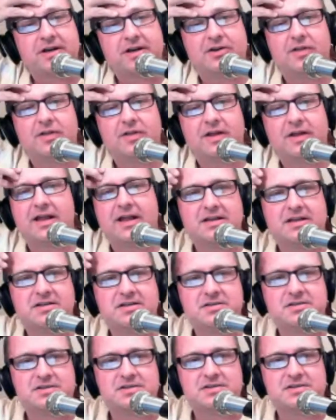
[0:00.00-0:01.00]
that
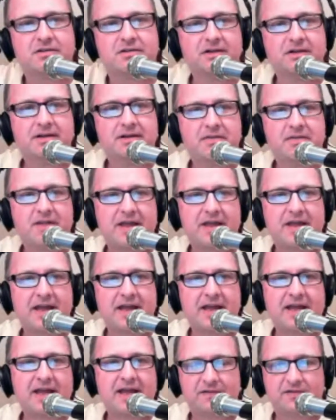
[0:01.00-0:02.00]
last year, they
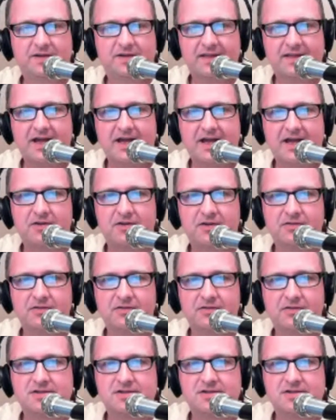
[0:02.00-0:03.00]
had 50,000
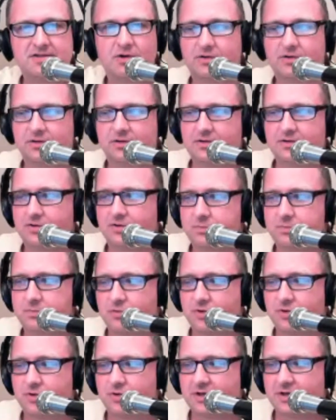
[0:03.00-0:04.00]
show up to a
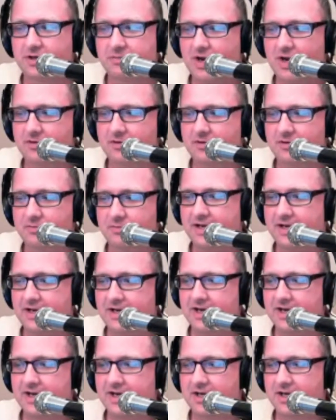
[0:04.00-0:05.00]
spring
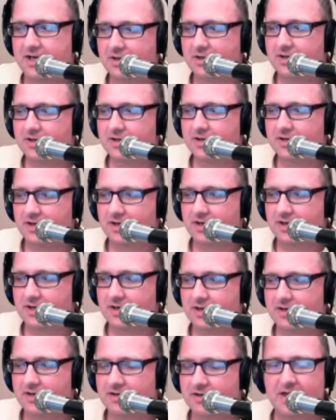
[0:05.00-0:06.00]
game.
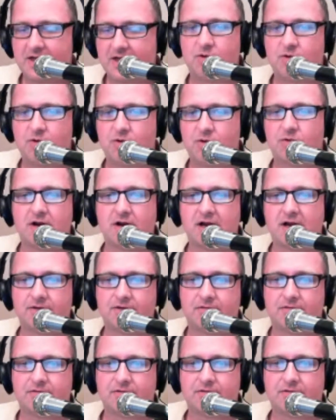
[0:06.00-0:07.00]
That broke all
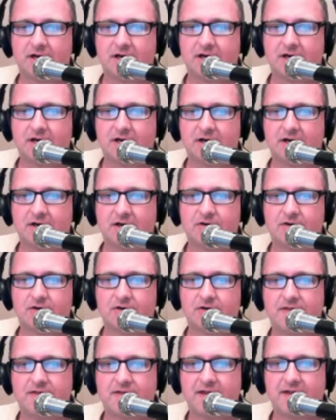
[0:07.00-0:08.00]
kinds of records. This year they
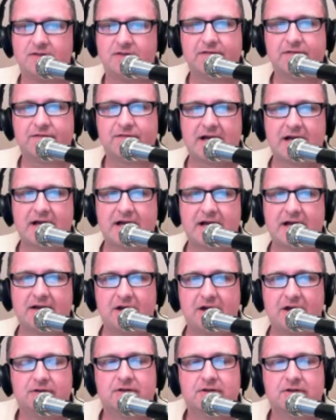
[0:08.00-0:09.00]
had
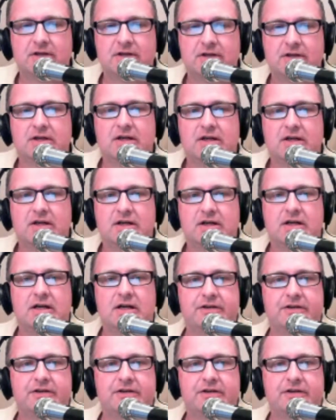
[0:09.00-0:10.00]
35,000 at a
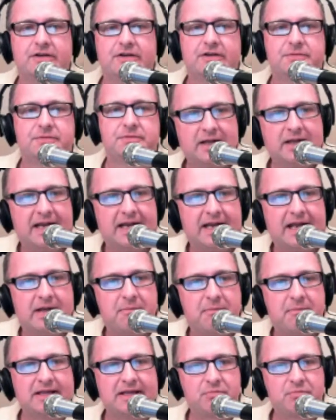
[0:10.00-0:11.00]
spring game, and
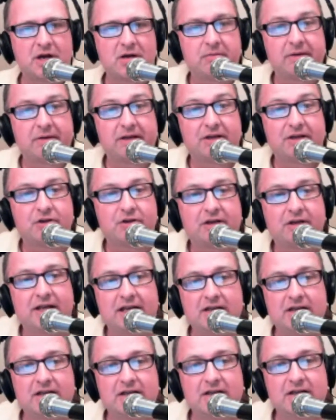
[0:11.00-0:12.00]
I bet they probably could
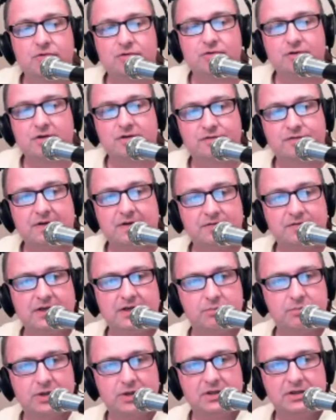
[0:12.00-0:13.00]
have hit closer to
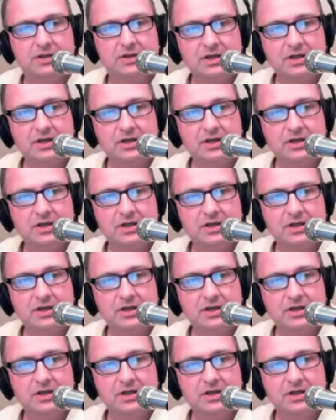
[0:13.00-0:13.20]
50, but